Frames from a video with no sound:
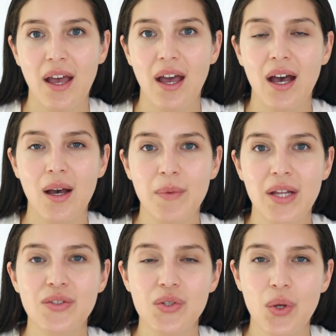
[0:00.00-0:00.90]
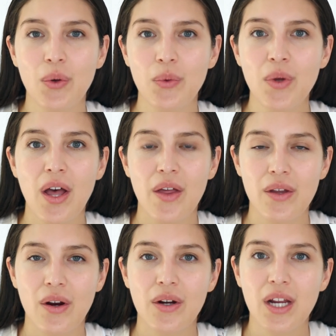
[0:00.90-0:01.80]
and so they
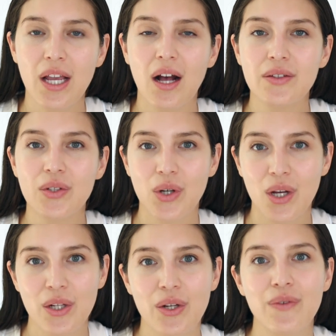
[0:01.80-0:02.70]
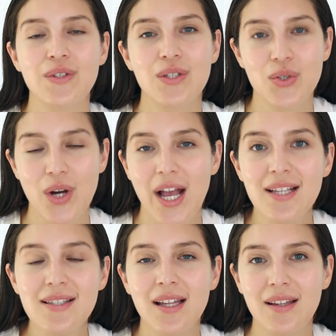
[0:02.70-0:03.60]
are under a lot of
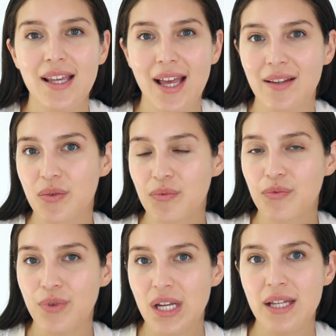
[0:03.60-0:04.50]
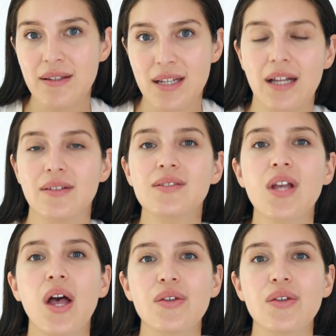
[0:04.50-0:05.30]
stress and they get really tense.